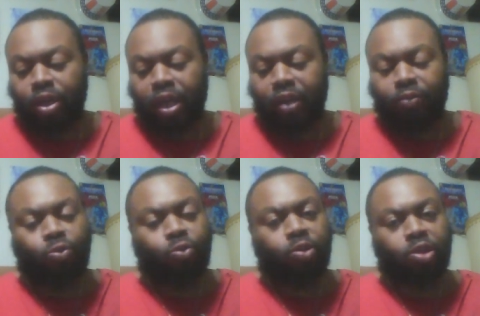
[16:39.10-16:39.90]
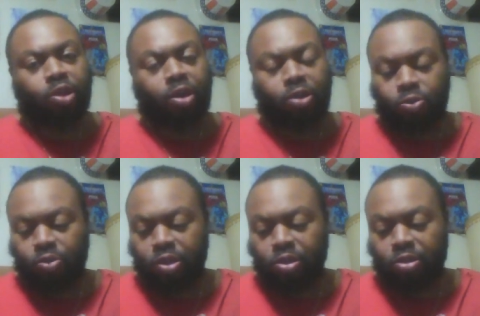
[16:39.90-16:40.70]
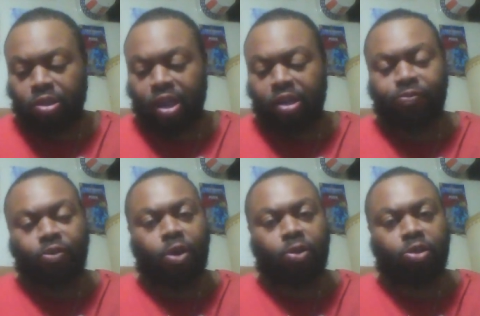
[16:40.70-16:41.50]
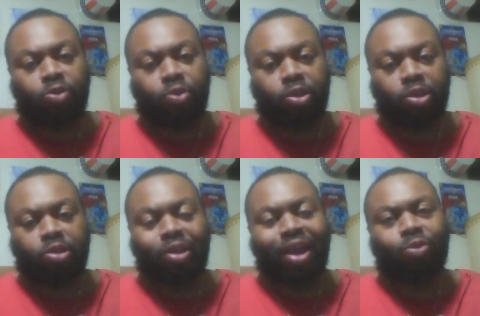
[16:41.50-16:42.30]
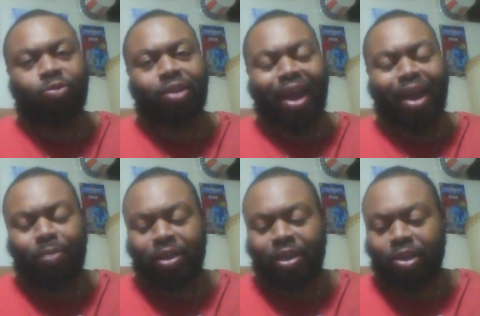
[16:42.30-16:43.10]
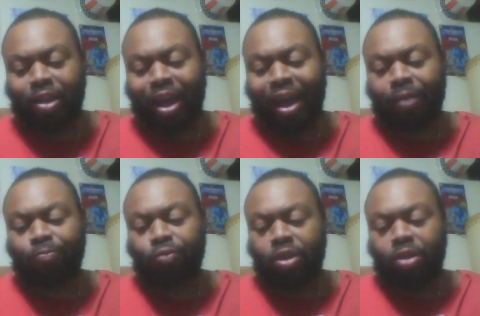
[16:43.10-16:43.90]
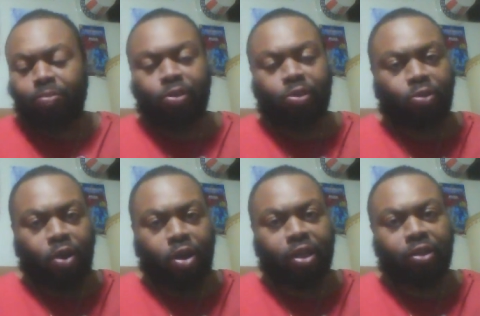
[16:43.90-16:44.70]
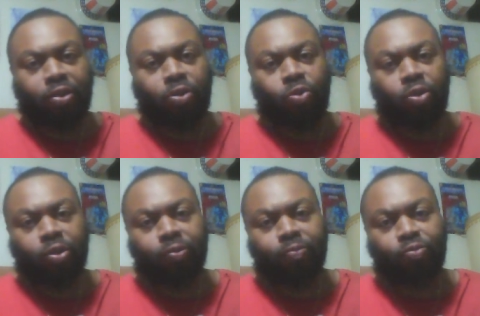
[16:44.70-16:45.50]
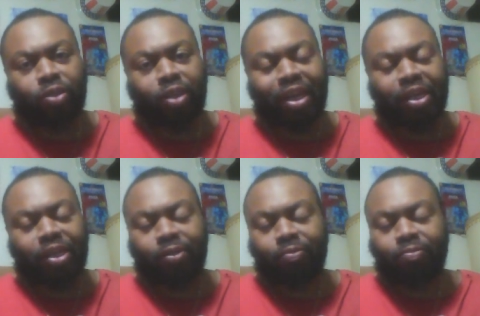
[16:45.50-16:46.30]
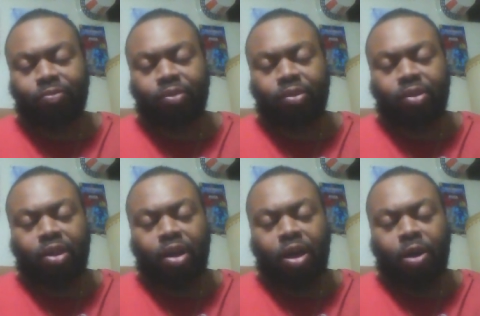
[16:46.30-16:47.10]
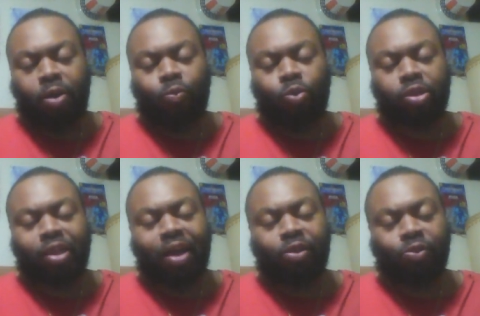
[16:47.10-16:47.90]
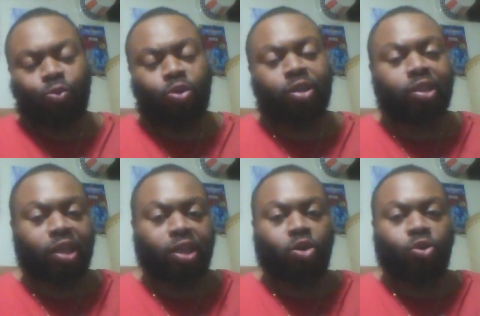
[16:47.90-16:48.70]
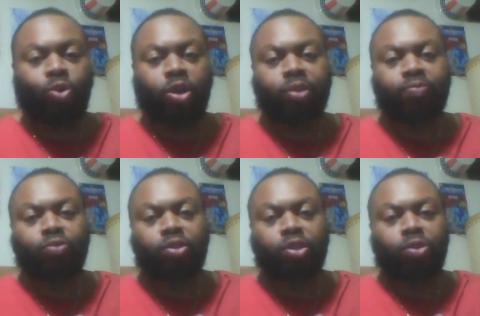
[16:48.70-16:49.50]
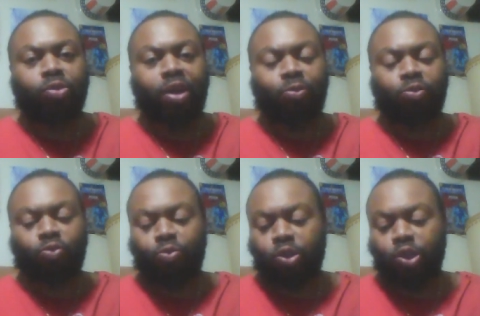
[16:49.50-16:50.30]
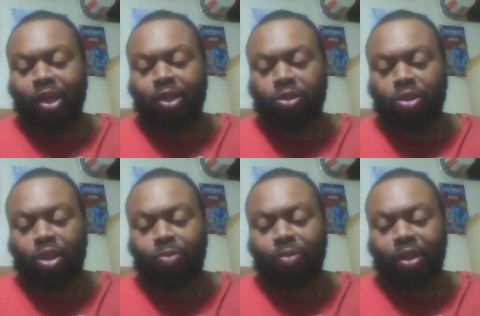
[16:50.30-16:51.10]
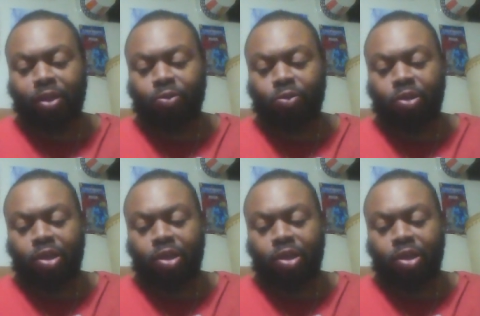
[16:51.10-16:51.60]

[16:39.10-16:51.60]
And of course, as y'all know, this daily vlog series is titled Diabetes and I. But starting on day 1001, you know, that was when we changed the thumbnails